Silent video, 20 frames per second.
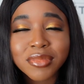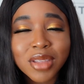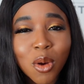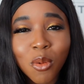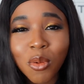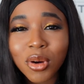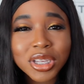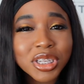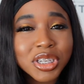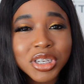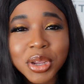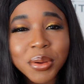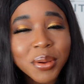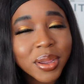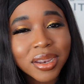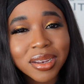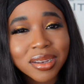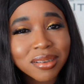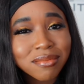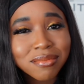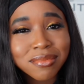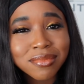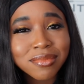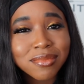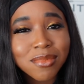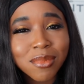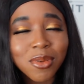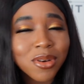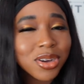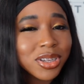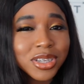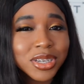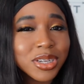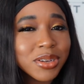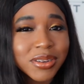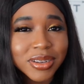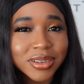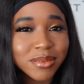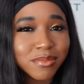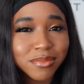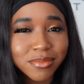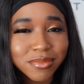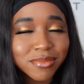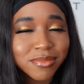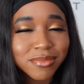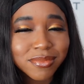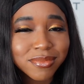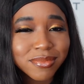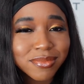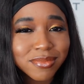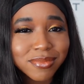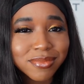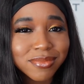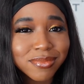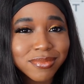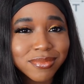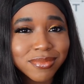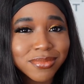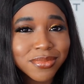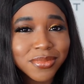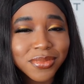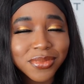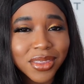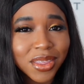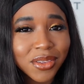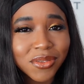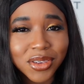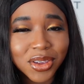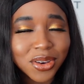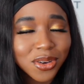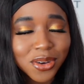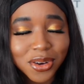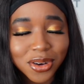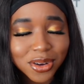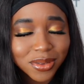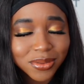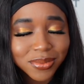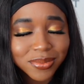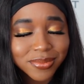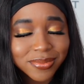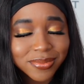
what are you doing what are you doing if you're not